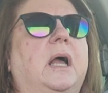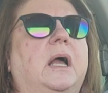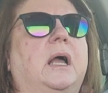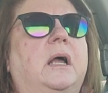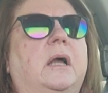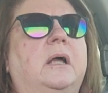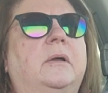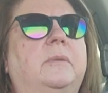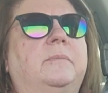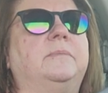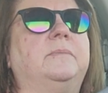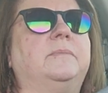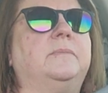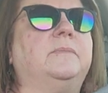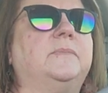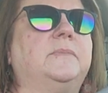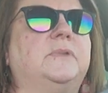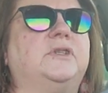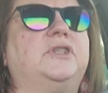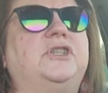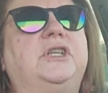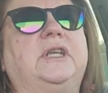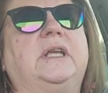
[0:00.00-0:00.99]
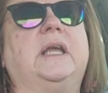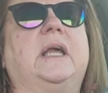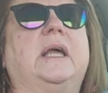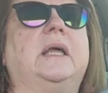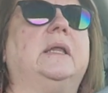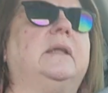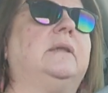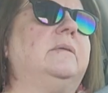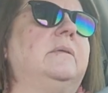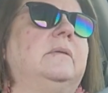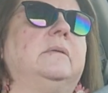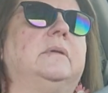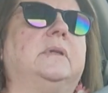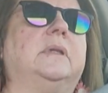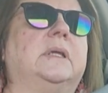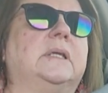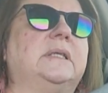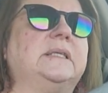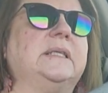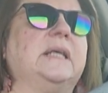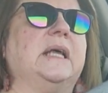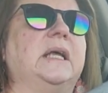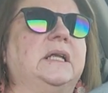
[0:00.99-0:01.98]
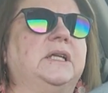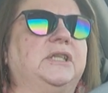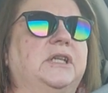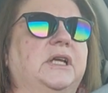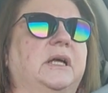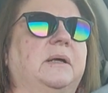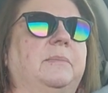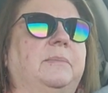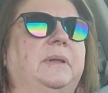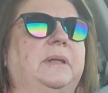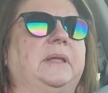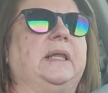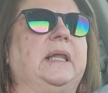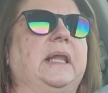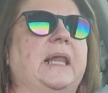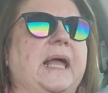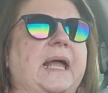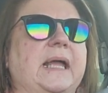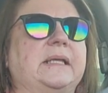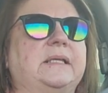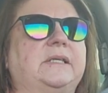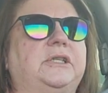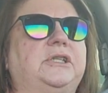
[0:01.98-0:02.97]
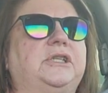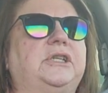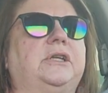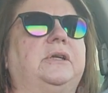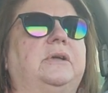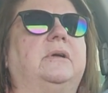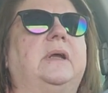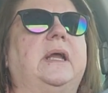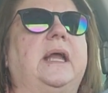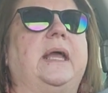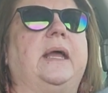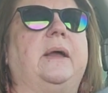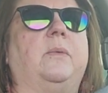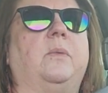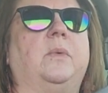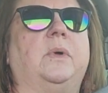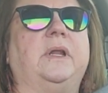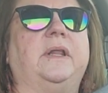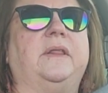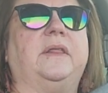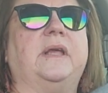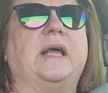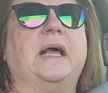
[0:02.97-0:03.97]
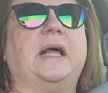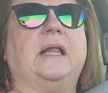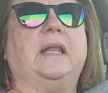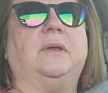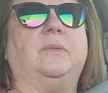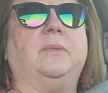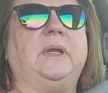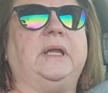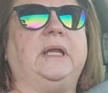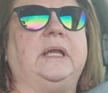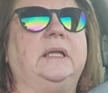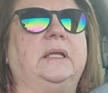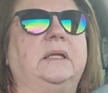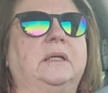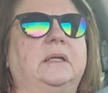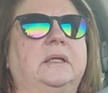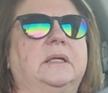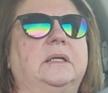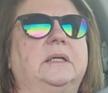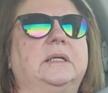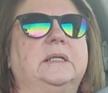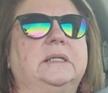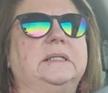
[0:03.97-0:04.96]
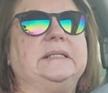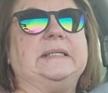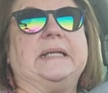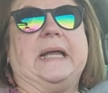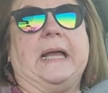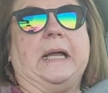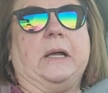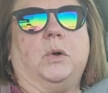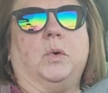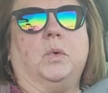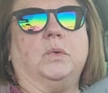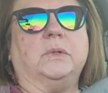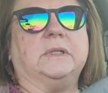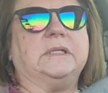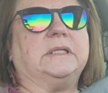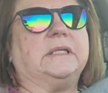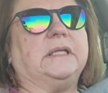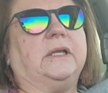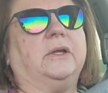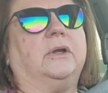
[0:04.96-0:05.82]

Um, she got a side job last year at one of the Halloween towns